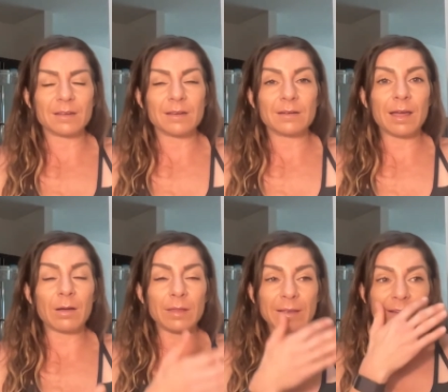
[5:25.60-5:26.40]

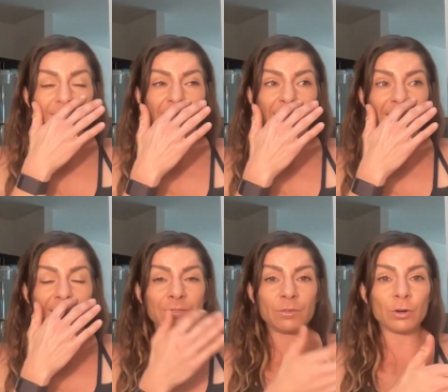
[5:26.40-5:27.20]
Now, like I said,
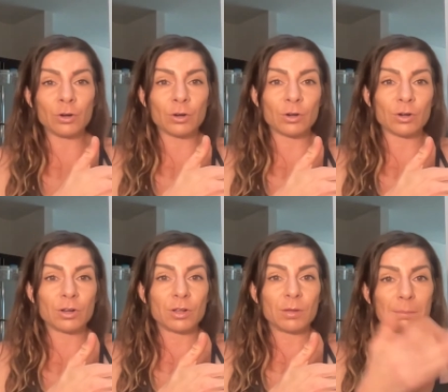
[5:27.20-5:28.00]
if your
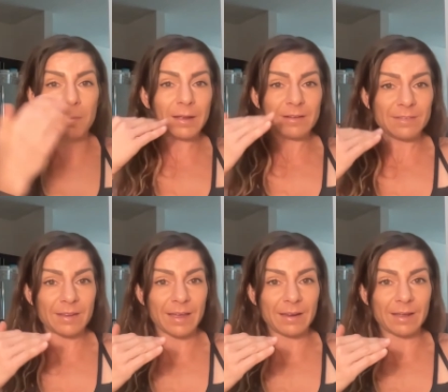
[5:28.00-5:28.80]

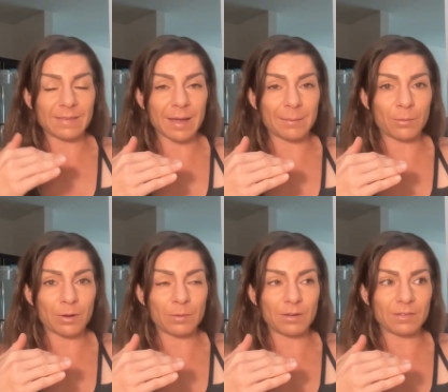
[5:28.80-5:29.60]
mindset at that
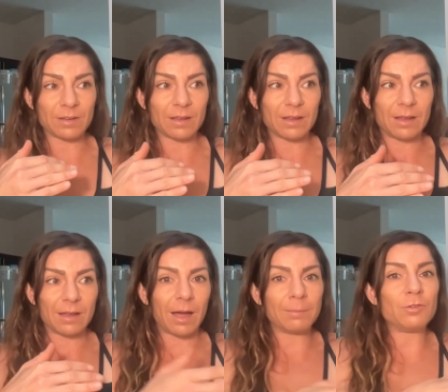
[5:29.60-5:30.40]
point was,
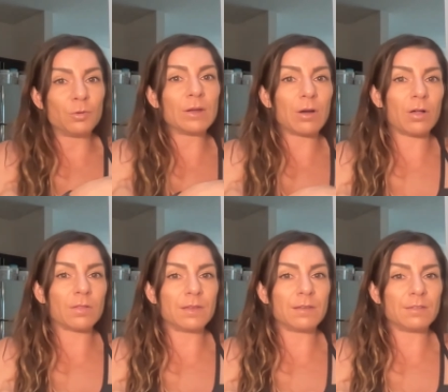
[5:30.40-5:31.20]
I'm doing all
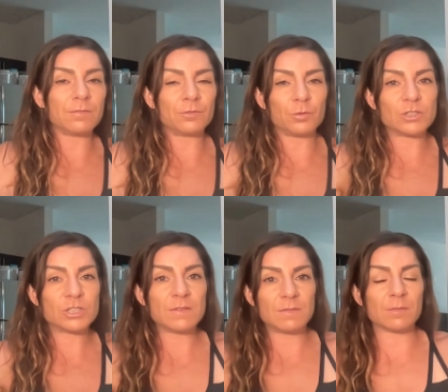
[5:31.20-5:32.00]
this to
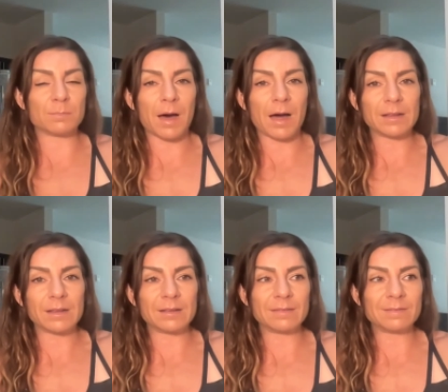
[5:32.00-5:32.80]
achieve this
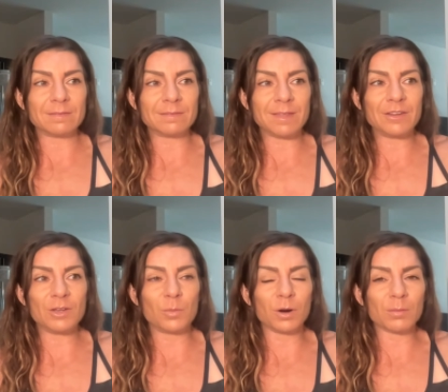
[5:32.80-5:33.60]
body, then
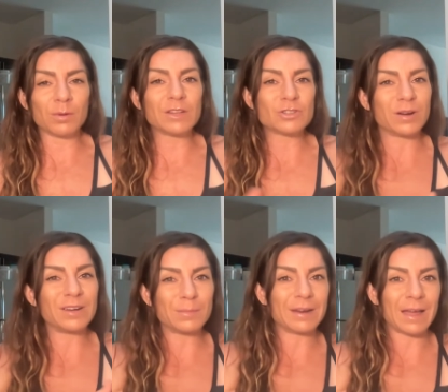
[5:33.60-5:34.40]
you weren't really
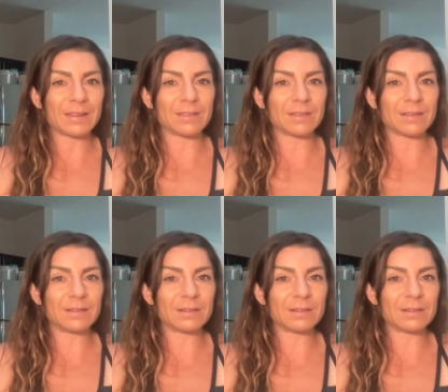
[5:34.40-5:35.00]
training to be an athlete.